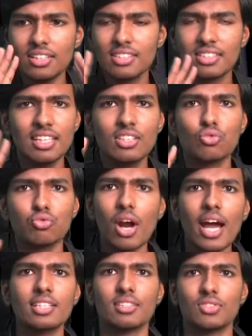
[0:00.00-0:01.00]
since
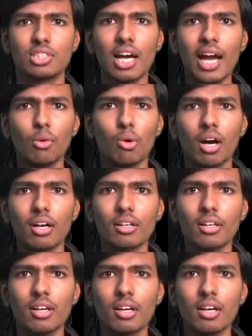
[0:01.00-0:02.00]
Rise of Skywalker.
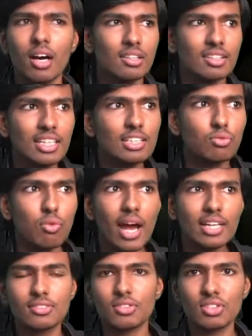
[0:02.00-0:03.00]
At least
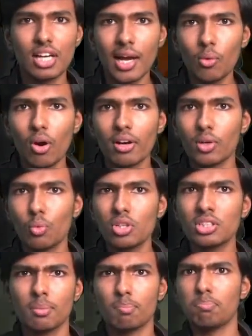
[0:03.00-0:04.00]
Rise of Skywalker
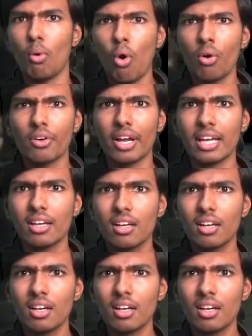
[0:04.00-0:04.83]
wasn't boring.